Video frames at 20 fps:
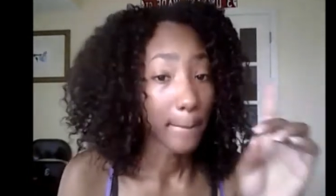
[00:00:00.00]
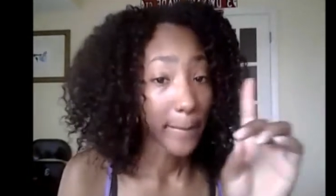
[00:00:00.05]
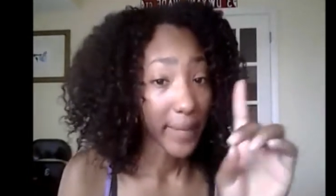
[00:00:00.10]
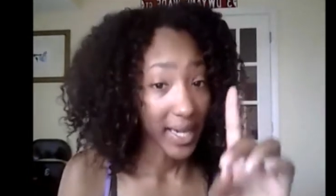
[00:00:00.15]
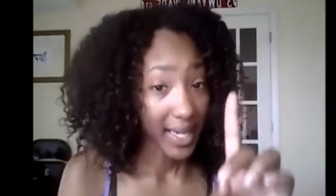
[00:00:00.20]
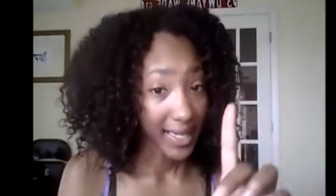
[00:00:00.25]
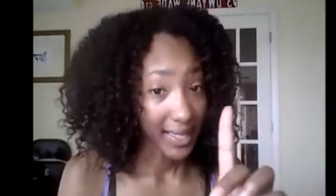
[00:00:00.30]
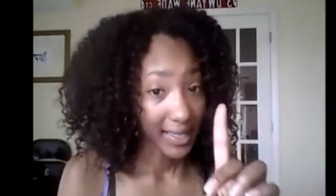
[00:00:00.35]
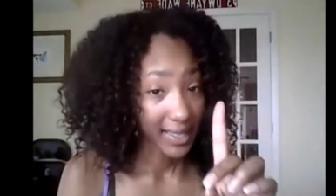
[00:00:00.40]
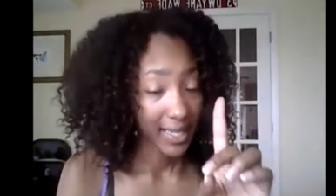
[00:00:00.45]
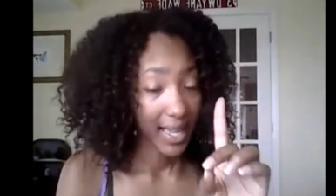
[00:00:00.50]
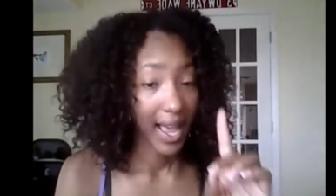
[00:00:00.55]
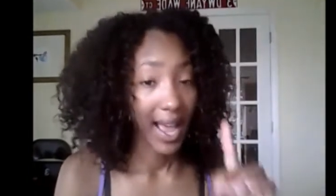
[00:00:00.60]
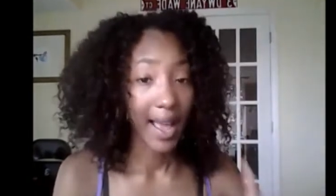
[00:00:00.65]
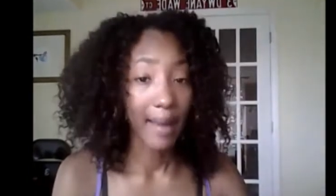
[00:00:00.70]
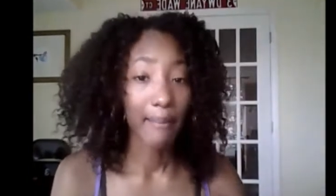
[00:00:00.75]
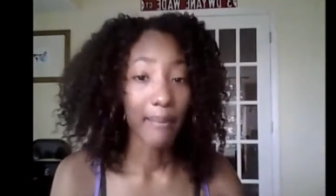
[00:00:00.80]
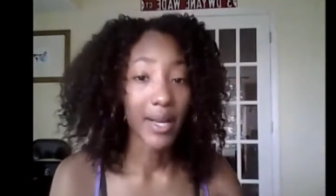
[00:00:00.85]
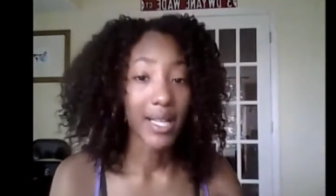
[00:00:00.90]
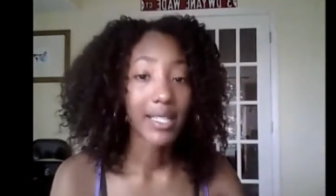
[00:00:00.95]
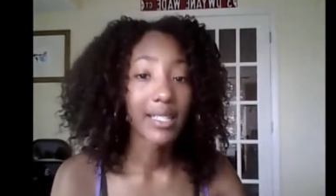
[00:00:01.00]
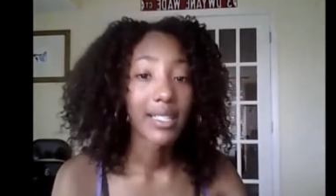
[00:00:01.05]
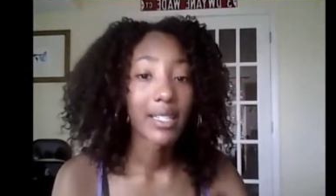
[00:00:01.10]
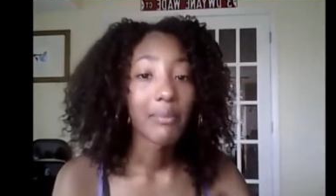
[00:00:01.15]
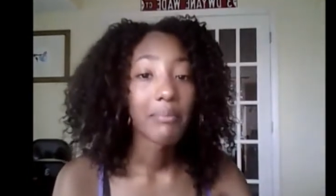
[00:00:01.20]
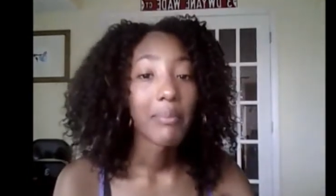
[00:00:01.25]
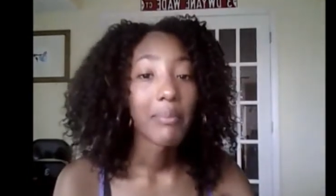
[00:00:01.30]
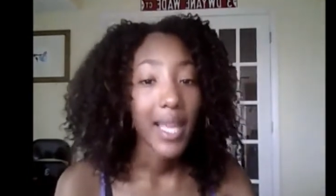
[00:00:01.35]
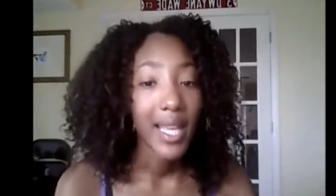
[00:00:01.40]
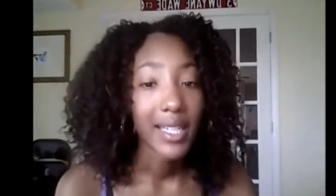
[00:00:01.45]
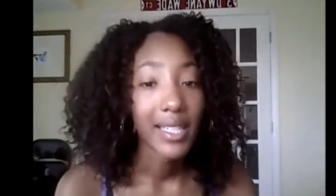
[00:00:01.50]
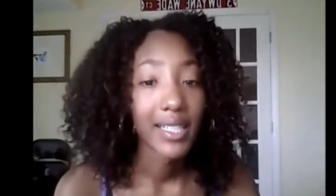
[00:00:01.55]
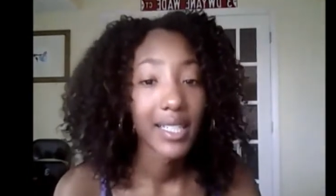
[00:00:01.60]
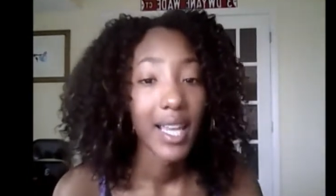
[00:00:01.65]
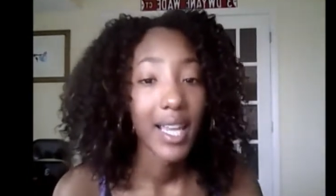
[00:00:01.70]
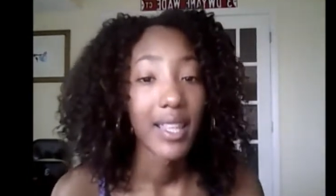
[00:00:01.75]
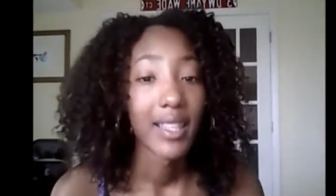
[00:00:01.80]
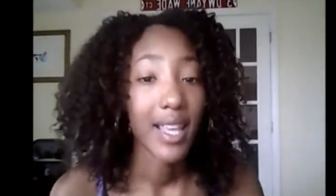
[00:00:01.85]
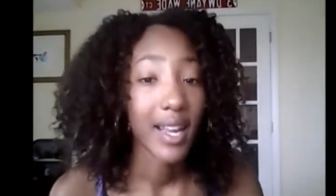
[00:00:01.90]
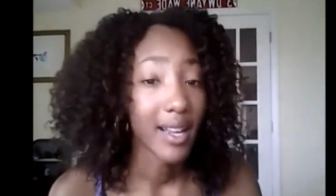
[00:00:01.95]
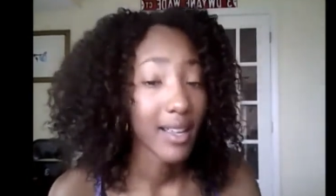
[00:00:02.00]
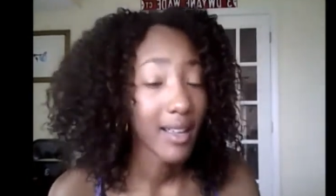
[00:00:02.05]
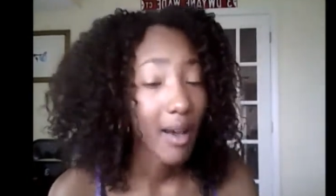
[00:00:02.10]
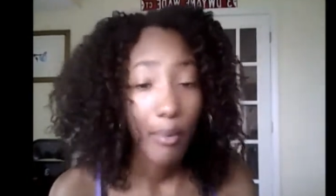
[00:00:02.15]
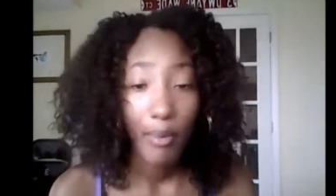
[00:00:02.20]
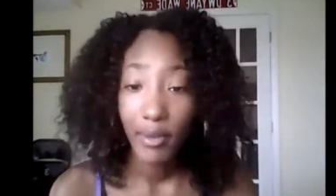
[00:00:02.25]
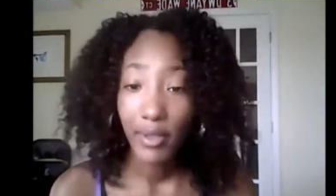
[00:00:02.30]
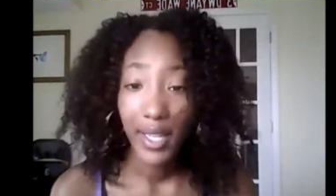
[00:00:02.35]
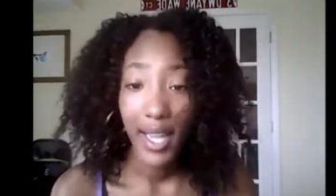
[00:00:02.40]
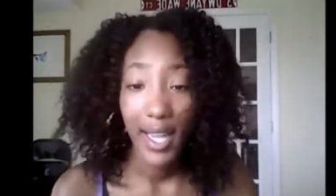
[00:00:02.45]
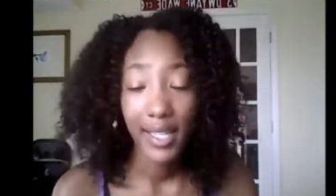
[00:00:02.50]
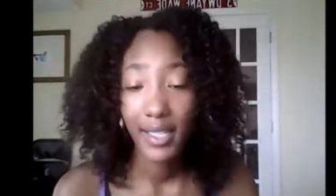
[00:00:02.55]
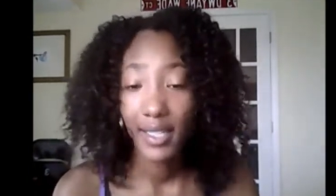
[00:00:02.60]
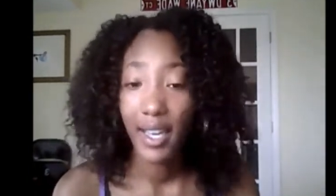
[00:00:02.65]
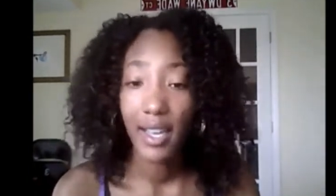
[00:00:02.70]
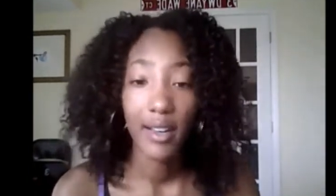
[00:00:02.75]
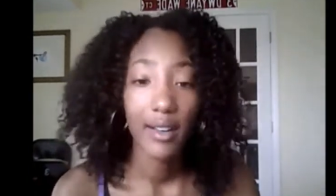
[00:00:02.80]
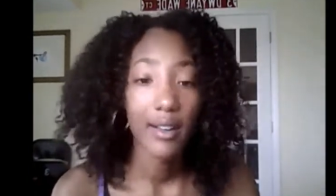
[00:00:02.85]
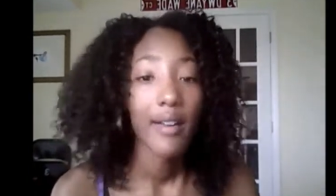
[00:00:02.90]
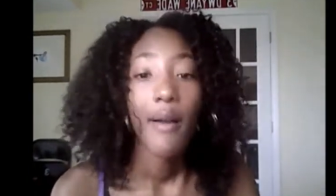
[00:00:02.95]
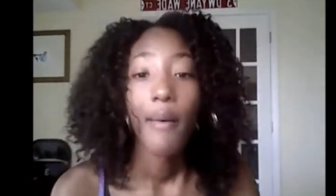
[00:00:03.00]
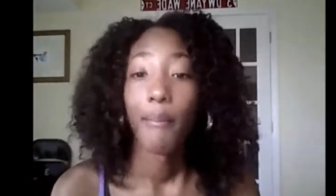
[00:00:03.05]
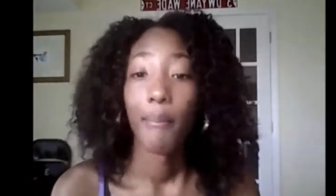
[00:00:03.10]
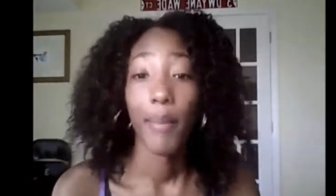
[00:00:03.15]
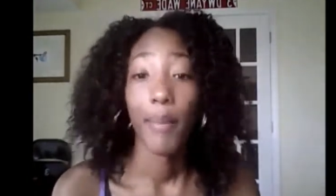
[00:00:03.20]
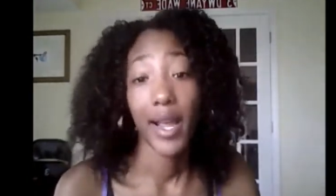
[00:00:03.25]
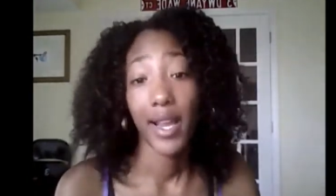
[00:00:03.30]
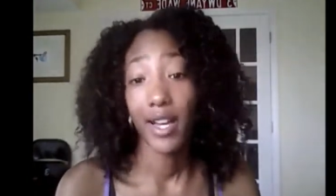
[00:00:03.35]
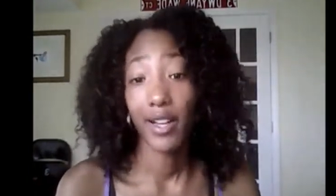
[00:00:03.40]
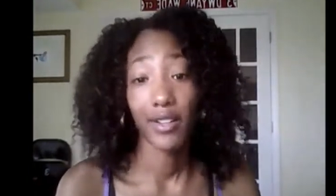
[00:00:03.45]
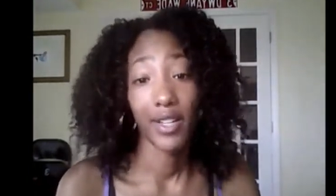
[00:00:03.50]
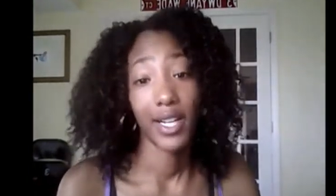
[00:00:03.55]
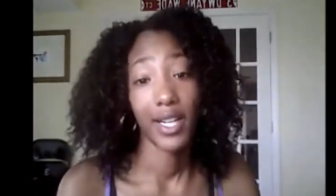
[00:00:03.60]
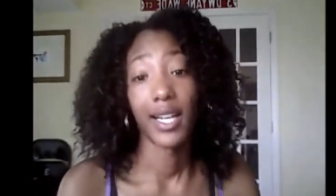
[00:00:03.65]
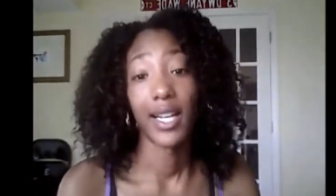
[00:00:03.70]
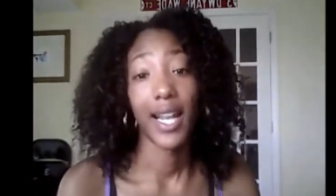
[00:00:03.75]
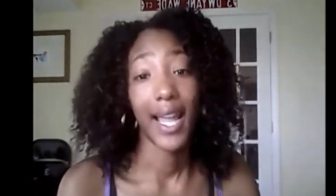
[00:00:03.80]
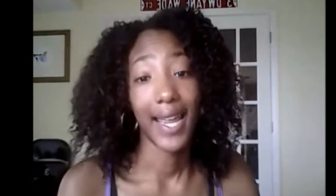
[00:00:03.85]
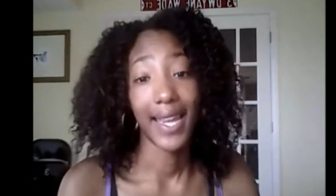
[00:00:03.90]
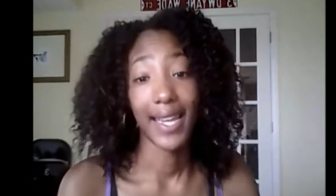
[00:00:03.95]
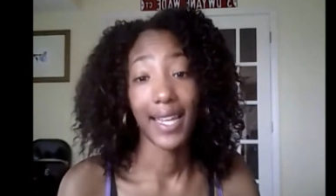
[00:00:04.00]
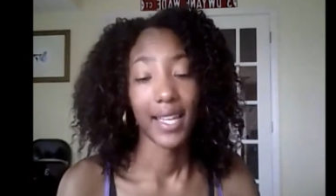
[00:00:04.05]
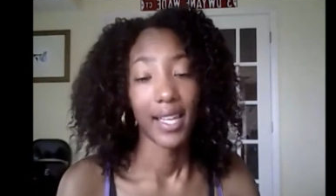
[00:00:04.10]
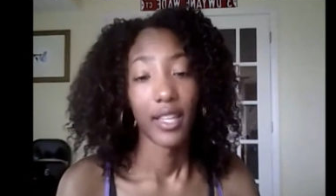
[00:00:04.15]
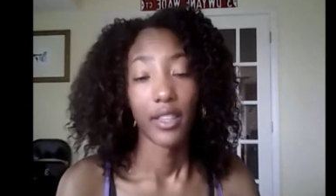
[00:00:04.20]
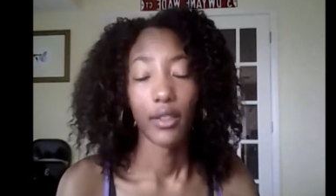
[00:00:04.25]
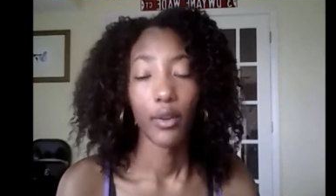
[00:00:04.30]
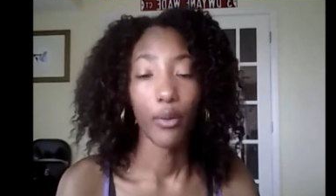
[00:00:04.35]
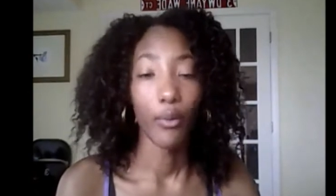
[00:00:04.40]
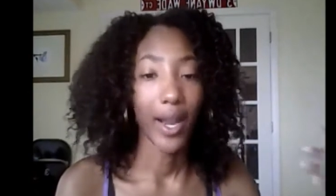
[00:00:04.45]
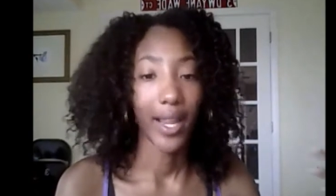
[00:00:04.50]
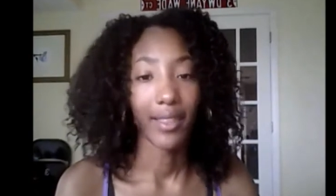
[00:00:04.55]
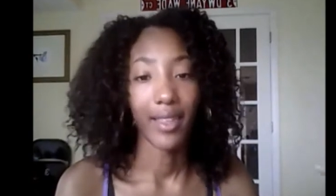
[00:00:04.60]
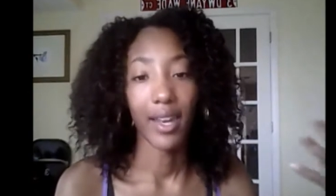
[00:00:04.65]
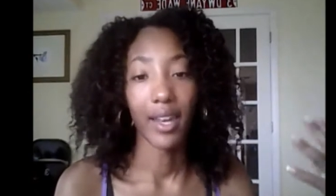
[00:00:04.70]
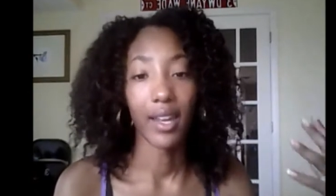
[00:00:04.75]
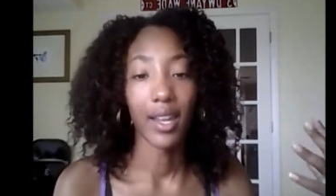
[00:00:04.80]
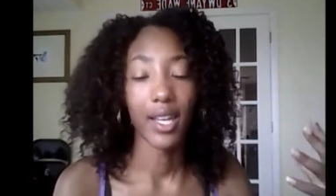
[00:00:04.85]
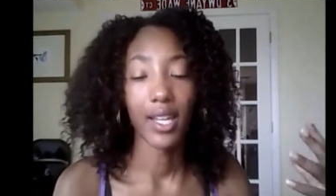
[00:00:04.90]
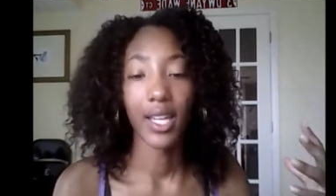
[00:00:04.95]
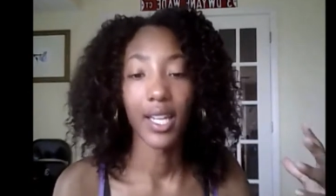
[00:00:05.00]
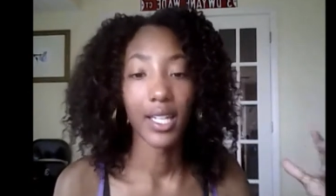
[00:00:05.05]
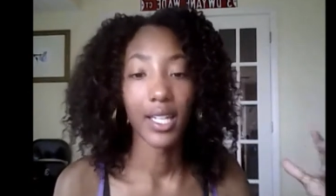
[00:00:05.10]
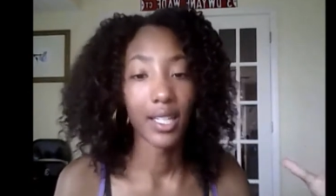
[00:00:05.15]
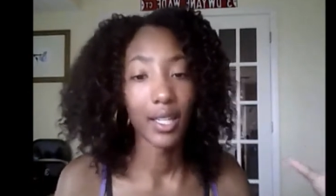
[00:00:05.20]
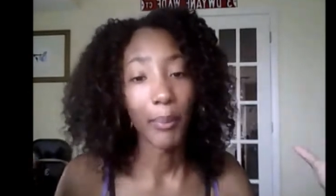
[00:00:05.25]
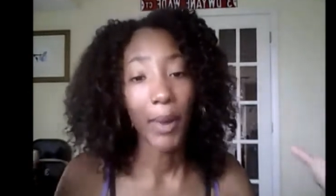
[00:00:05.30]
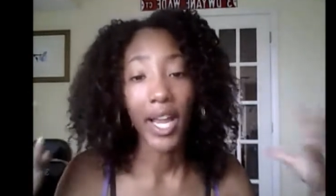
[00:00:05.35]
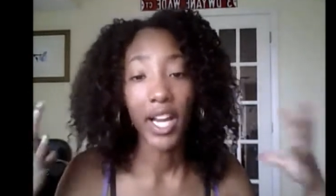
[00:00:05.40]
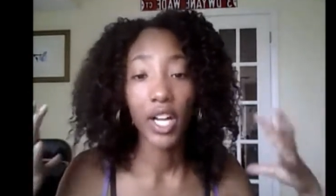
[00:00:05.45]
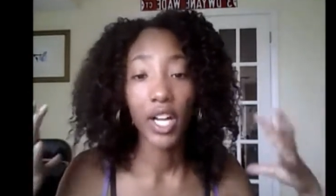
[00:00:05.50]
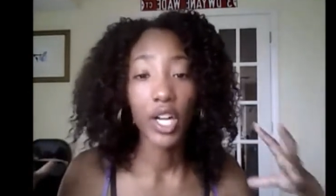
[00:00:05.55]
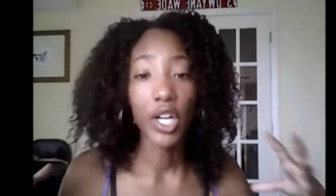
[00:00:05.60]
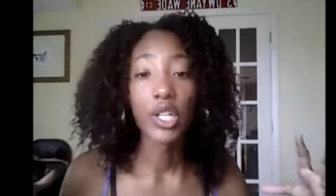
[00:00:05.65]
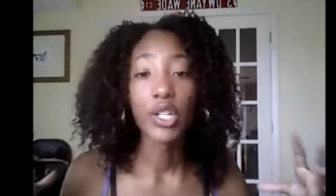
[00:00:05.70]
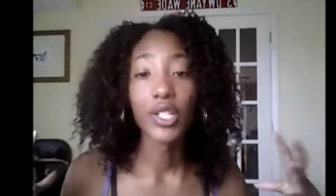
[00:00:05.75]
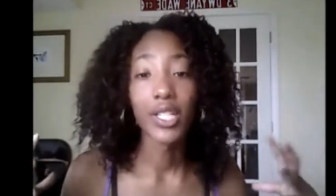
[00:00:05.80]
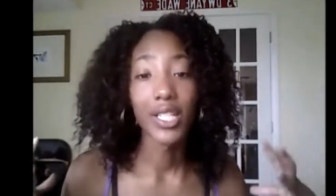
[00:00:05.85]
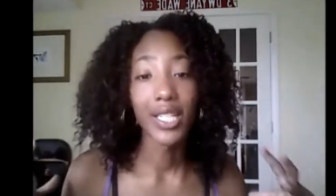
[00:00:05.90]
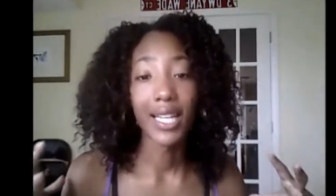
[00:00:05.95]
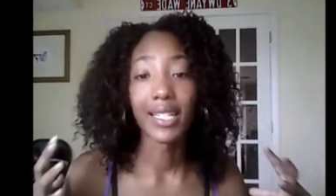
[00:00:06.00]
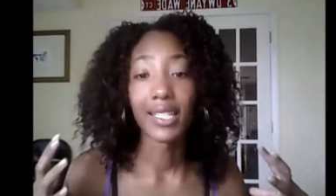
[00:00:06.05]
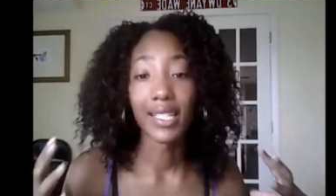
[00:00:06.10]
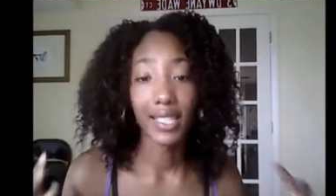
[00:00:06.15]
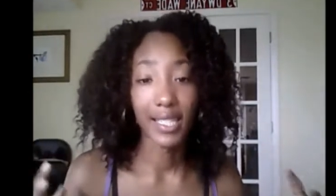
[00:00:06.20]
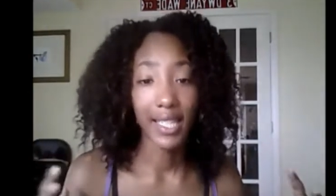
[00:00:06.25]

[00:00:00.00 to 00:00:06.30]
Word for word: But I must admit that a couple days later, my hair didn't like the way that it, it my curls didn't